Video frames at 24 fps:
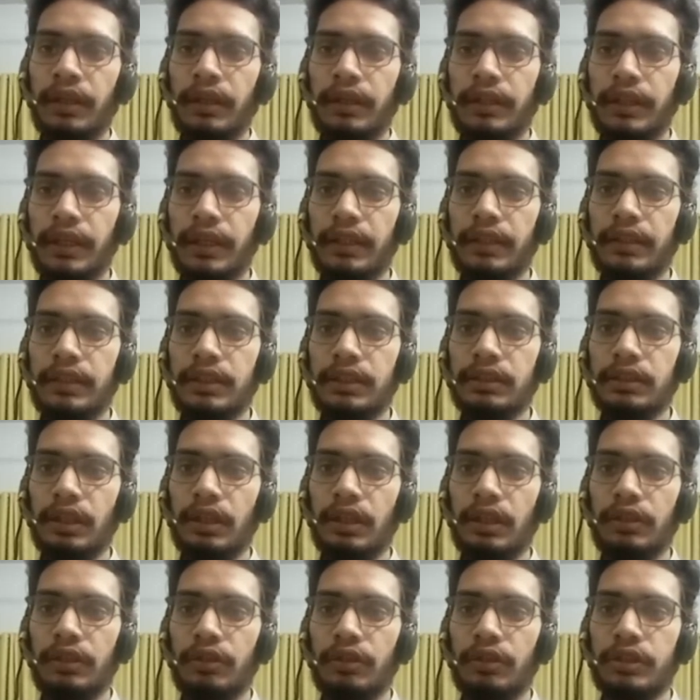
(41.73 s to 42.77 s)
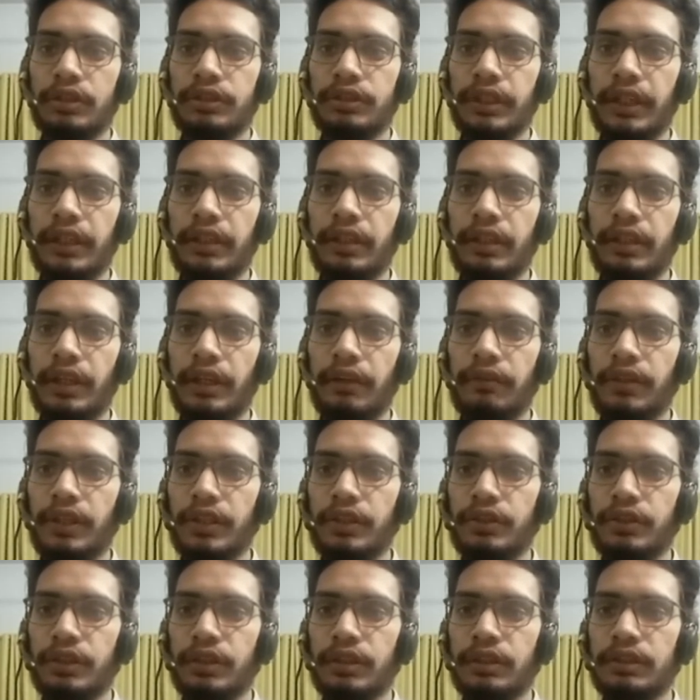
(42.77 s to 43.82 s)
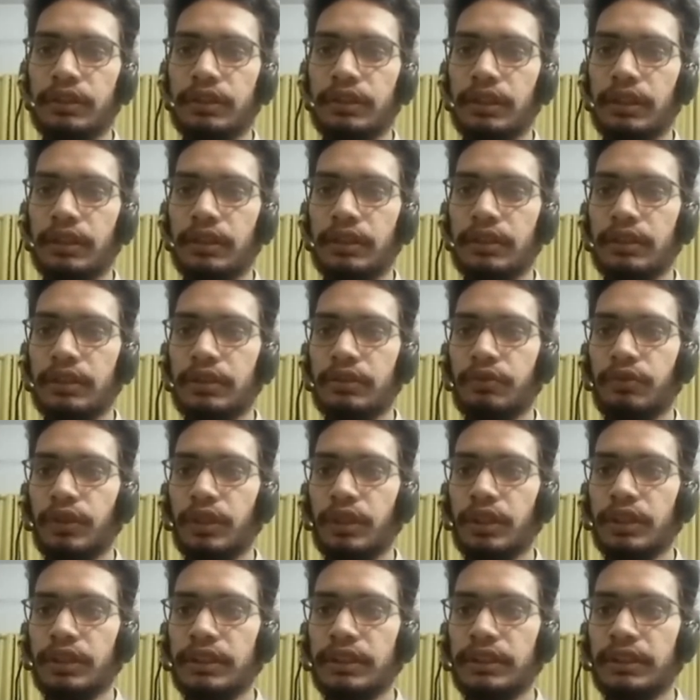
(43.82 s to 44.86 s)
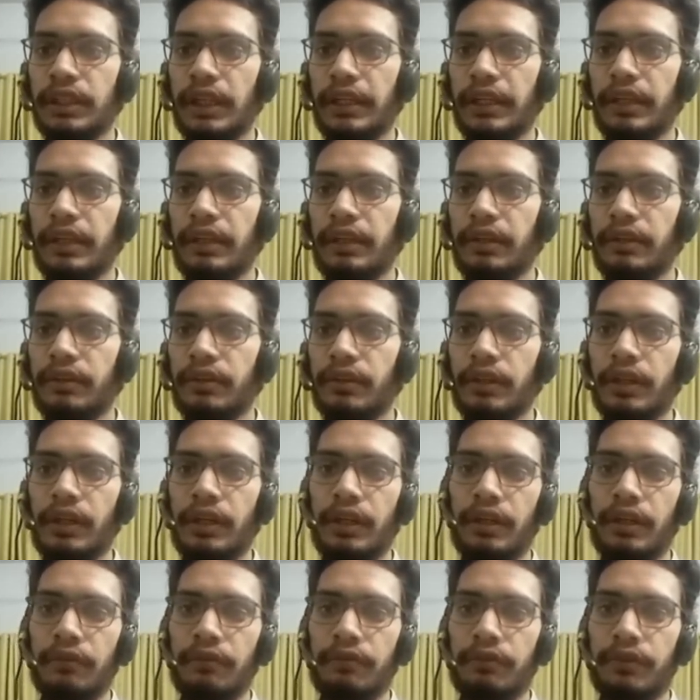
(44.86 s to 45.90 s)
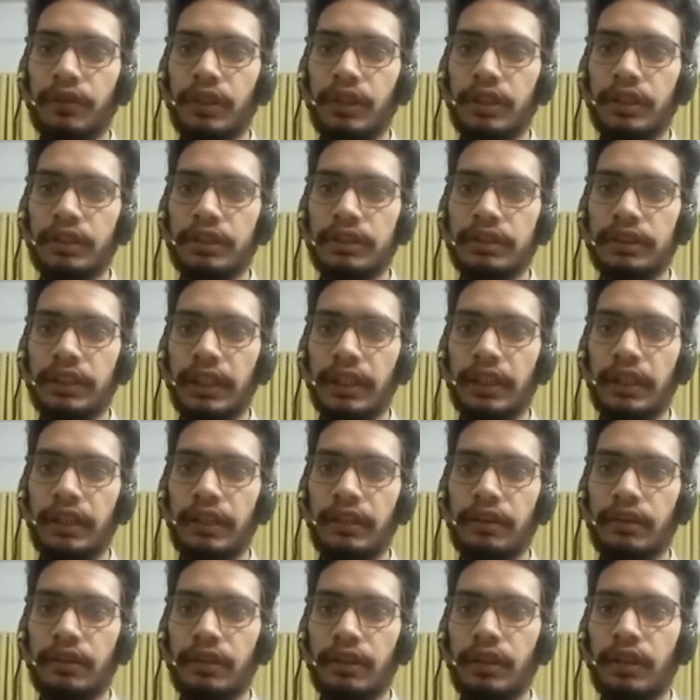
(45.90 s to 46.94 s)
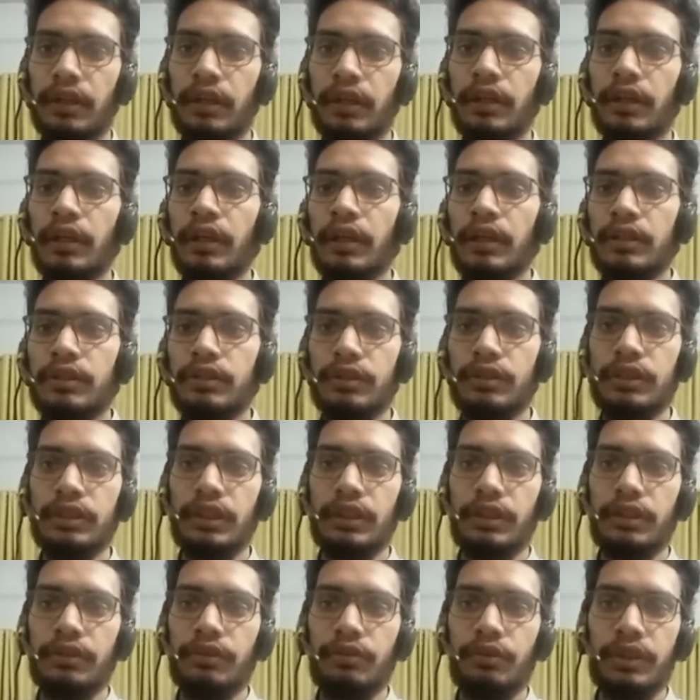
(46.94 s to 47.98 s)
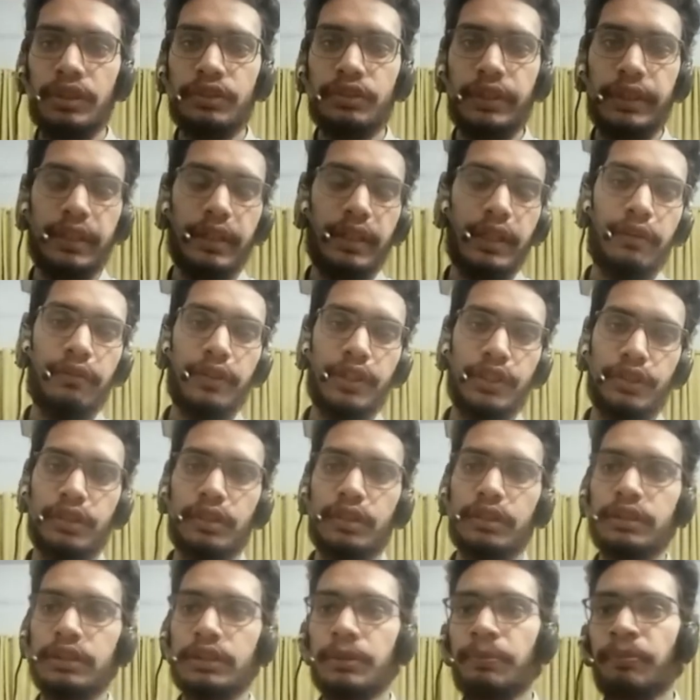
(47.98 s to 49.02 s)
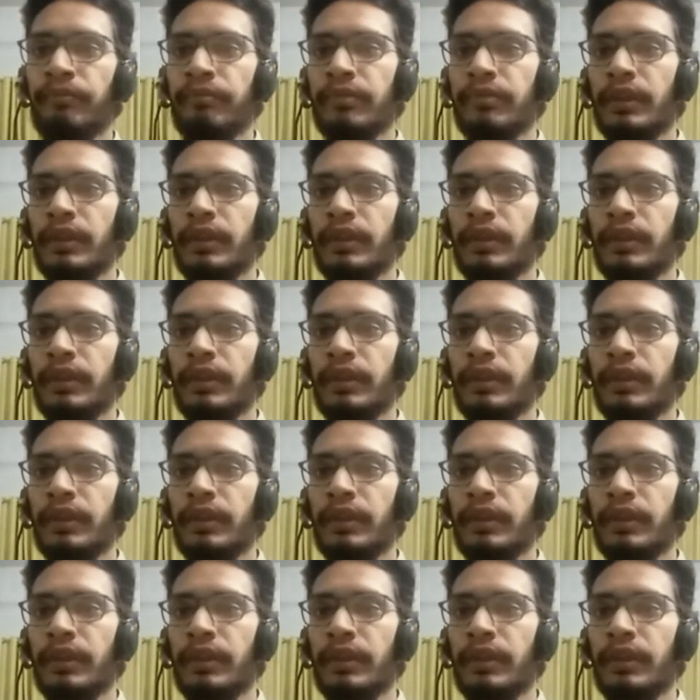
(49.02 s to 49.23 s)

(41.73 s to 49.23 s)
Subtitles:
then these are your standard deviations. This is first, second, third, first, second, third. So these are the three standard deviations.